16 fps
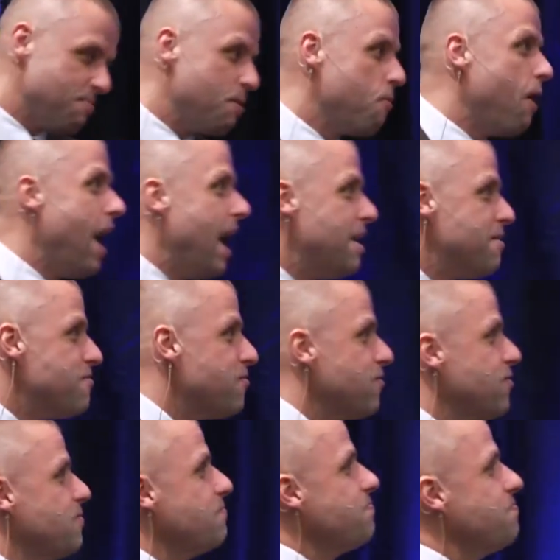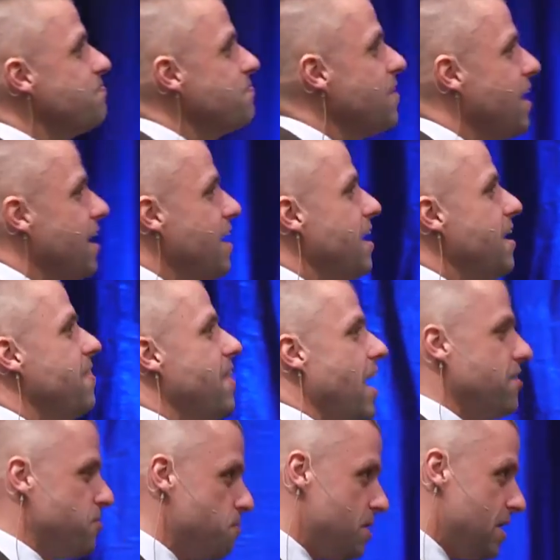my wife,
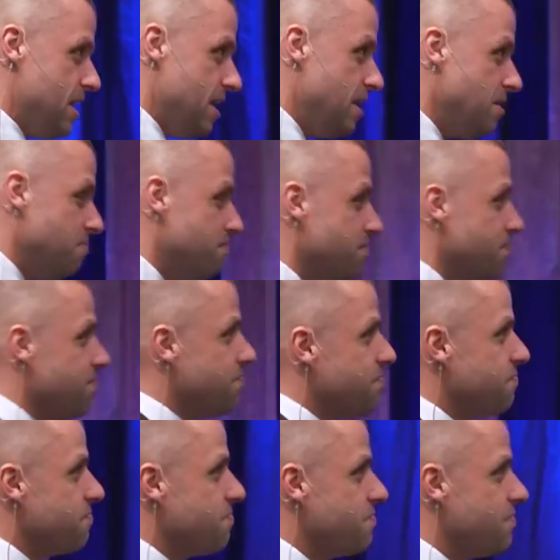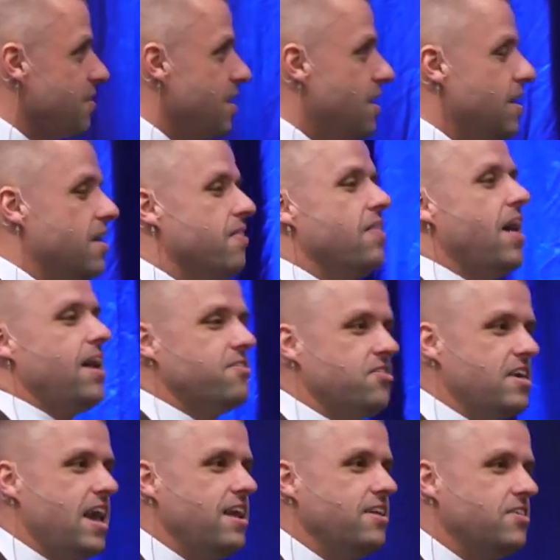that's me, that's
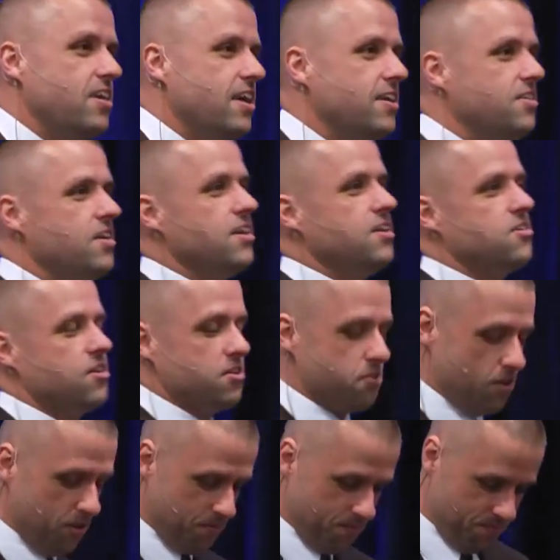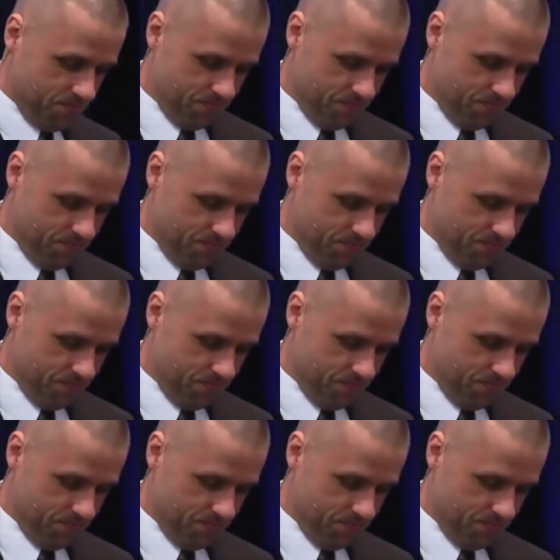the AT&T Center